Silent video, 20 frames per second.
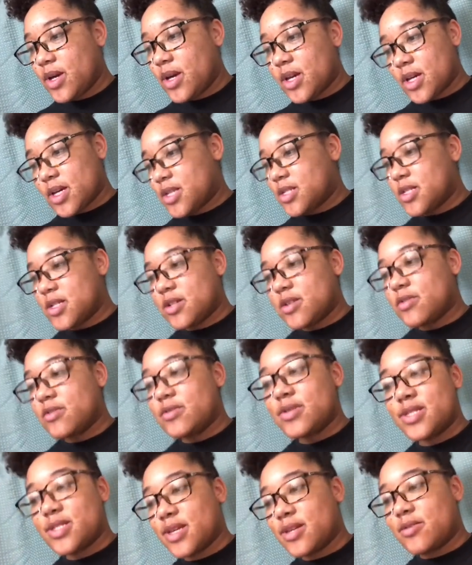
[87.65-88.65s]
because I don't
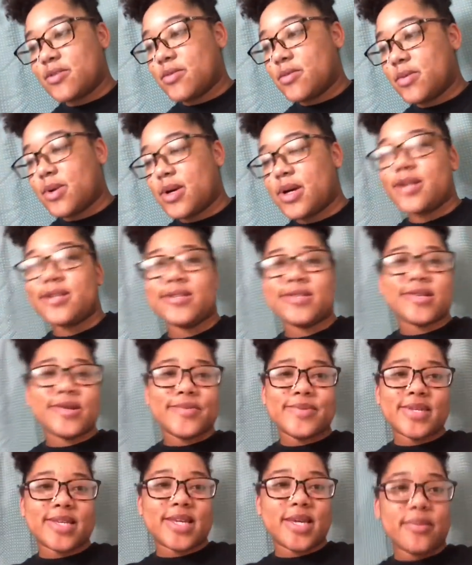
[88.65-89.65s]
know why, I just
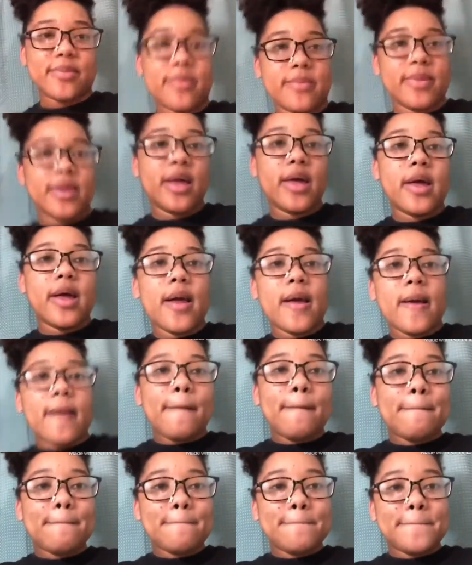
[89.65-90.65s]
always keep them,
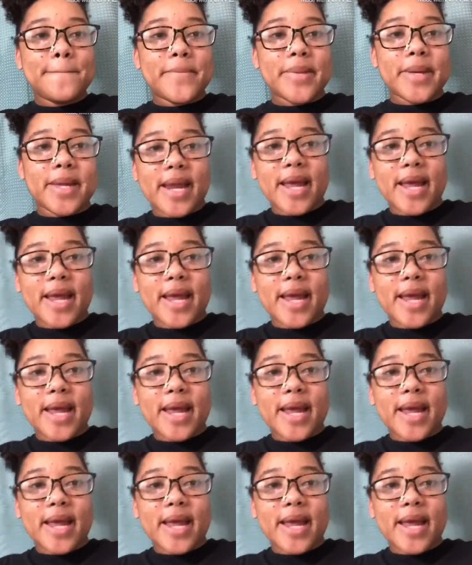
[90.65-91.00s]
but I